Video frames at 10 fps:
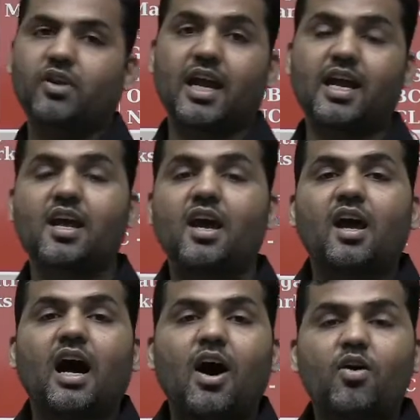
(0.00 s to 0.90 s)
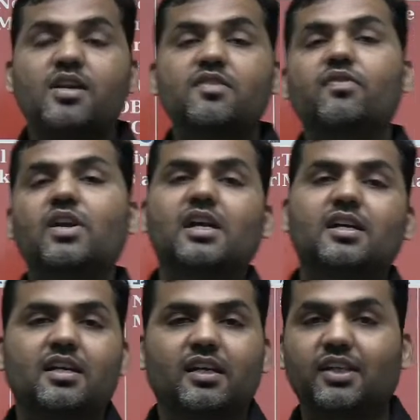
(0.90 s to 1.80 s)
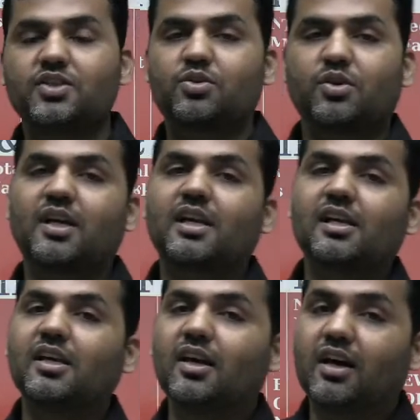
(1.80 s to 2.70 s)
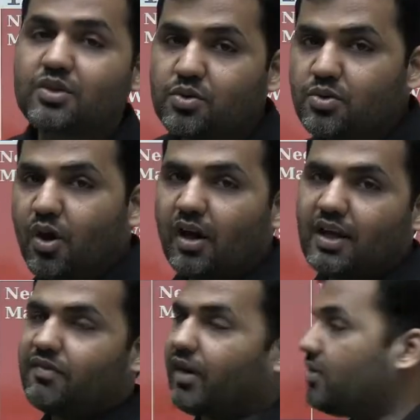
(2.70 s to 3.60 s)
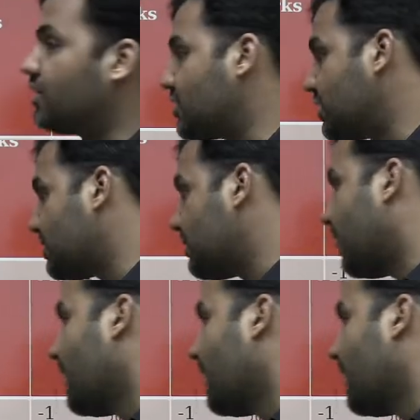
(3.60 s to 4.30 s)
for CAT, how difficult it is to clear to do only 5 questions.